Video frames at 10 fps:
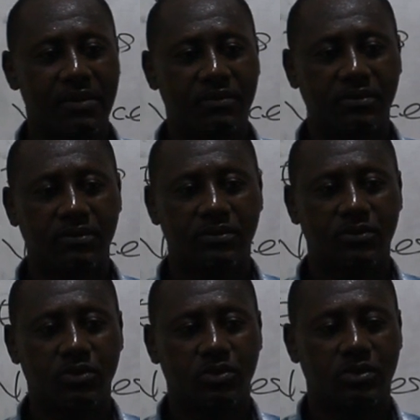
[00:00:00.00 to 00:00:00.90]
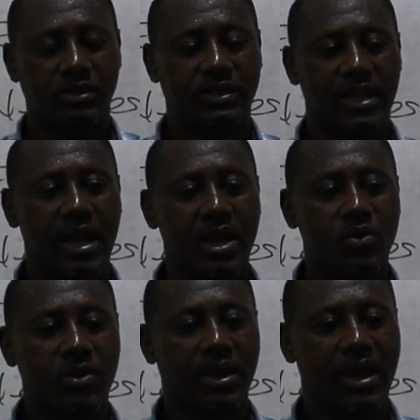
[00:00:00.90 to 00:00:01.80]
them tell
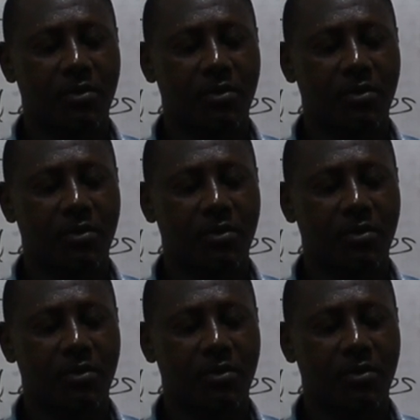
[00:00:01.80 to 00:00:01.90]
you the